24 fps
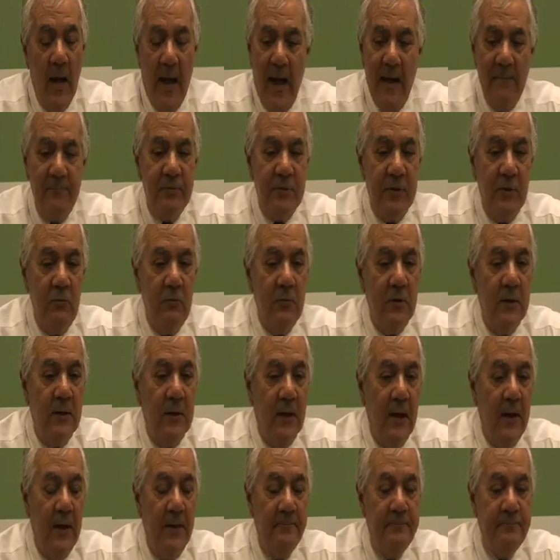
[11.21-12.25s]

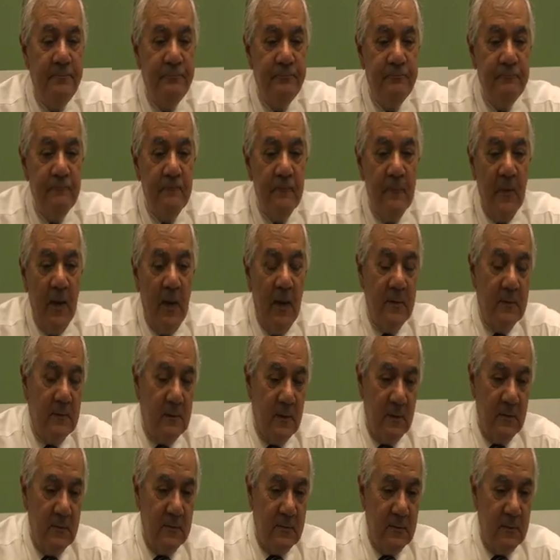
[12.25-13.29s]
Absolutely. As
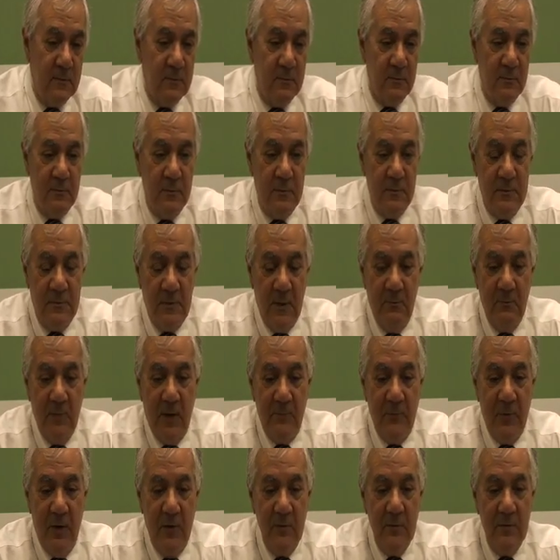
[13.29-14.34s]
Jim, my
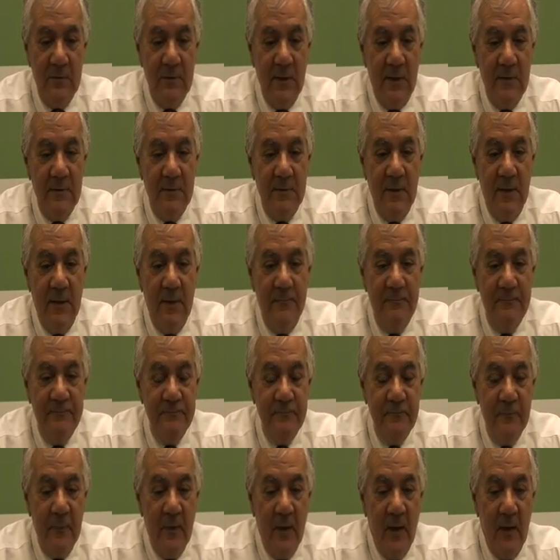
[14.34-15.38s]
partner, said,
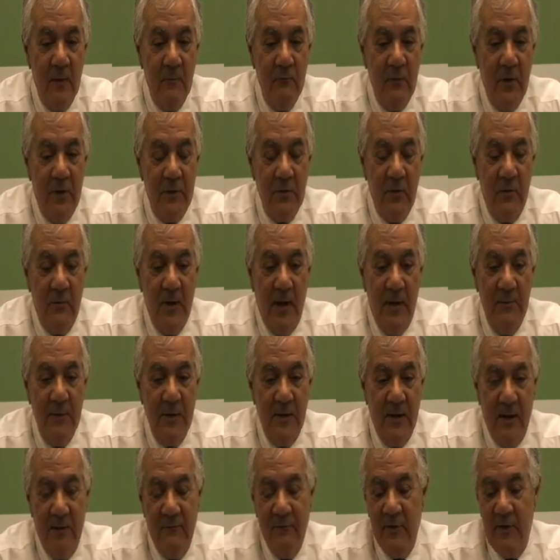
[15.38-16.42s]
President
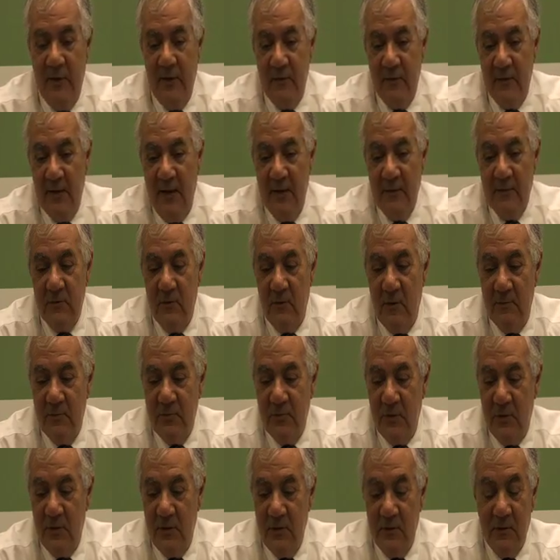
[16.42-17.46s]
Obama, given his nature, I'm
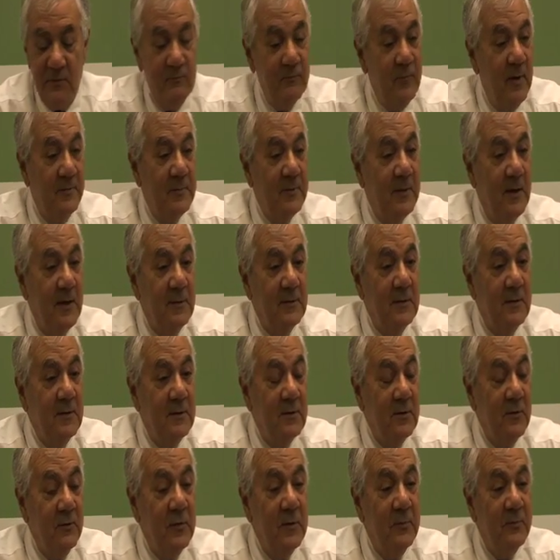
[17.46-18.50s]
sure he's probably not going to
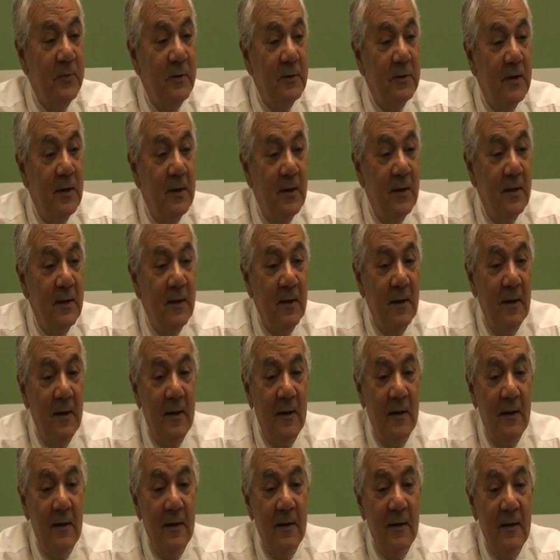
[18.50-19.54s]
do it, but
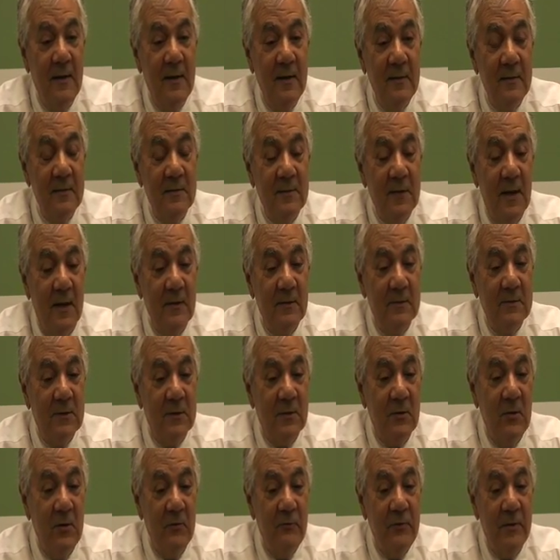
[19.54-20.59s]
he's entitled to
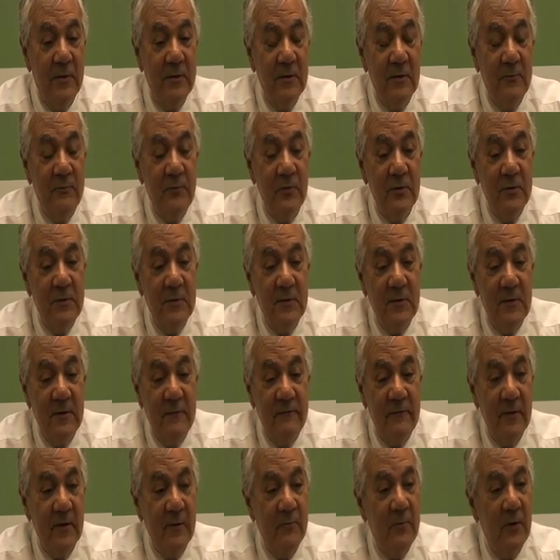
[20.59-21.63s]
call President Bush and see
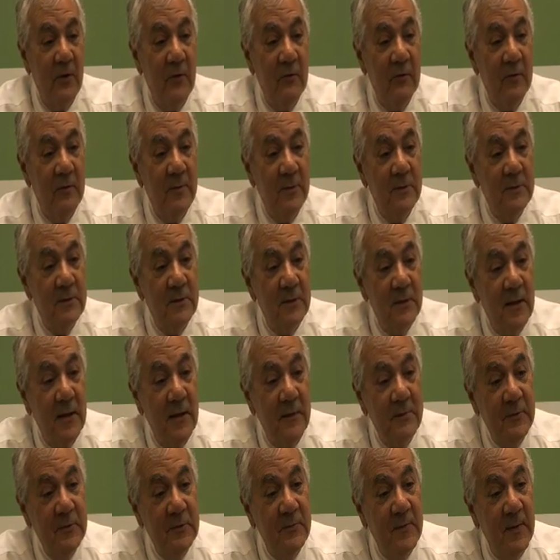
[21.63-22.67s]
if he can borrow the mission
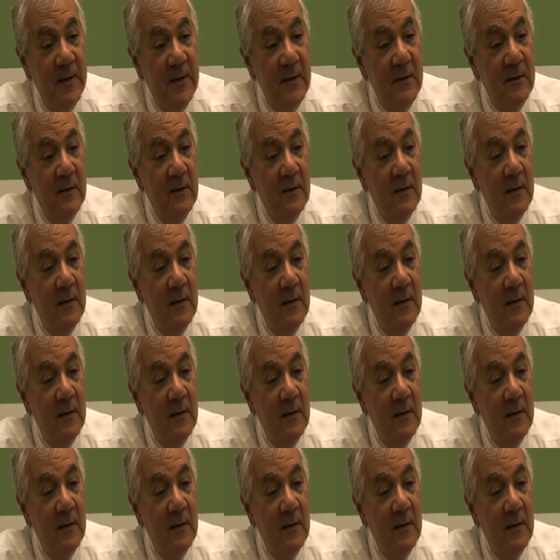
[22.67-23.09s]
accomplished banner